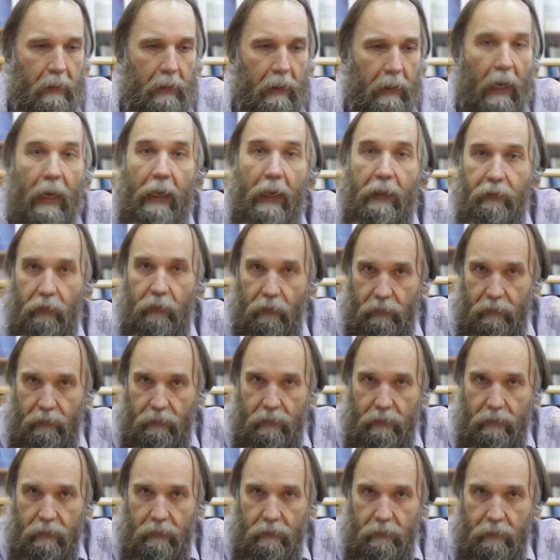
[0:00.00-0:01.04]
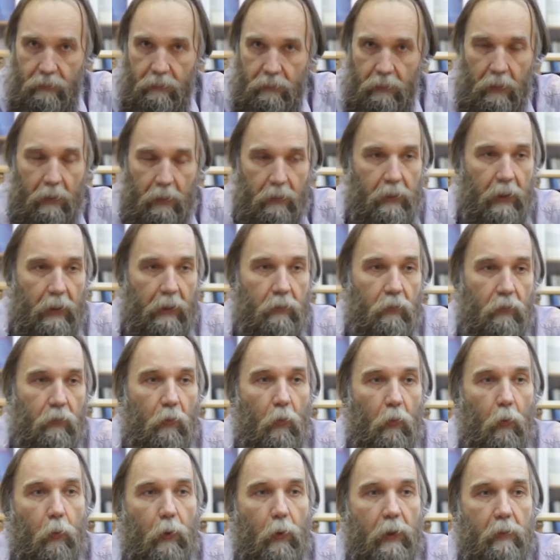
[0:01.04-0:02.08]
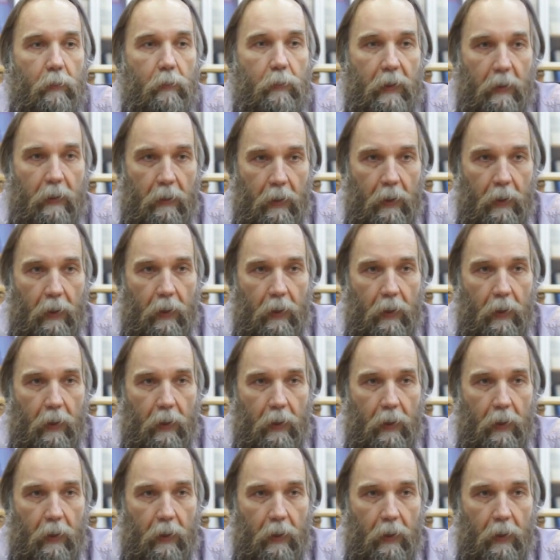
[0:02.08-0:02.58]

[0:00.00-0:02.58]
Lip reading: entities that will be